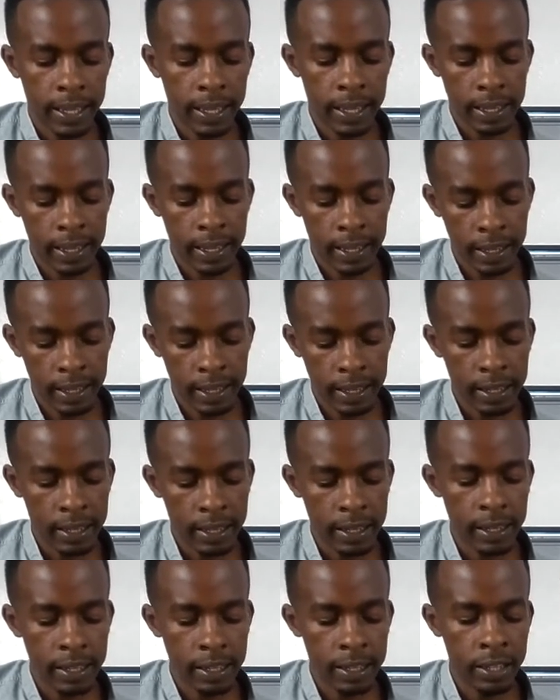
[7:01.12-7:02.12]
E,
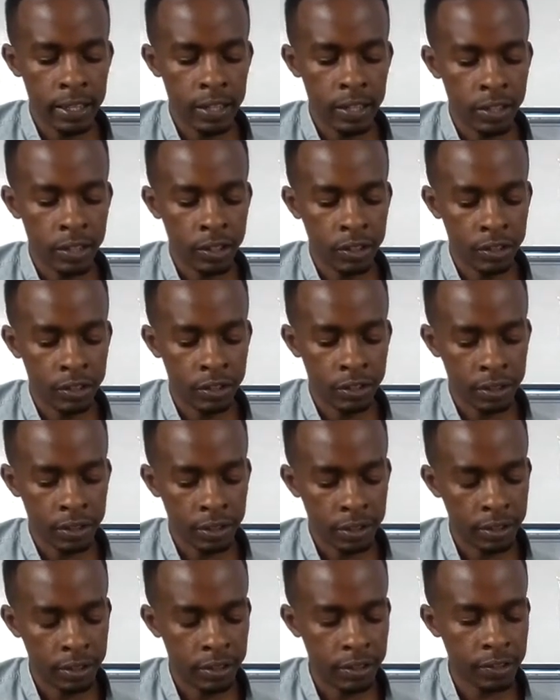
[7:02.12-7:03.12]
D
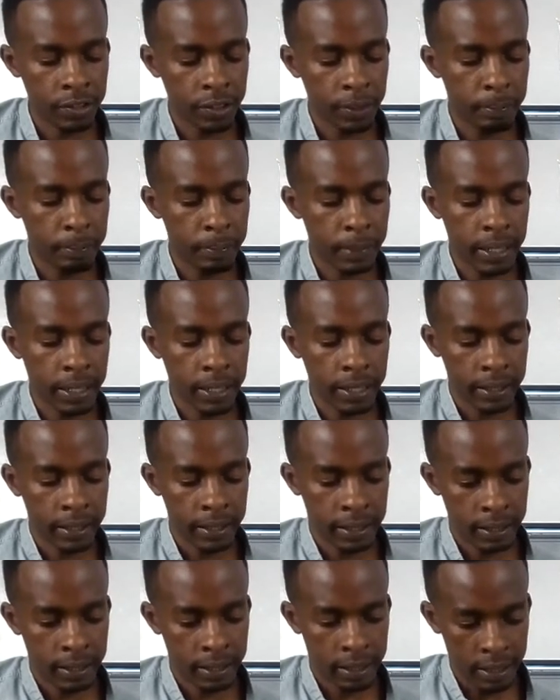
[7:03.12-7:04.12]
sharp minor,
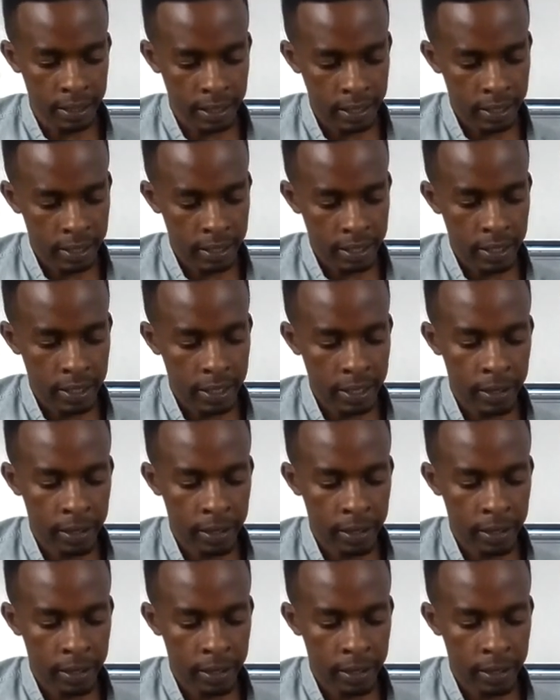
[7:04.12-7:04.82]
F,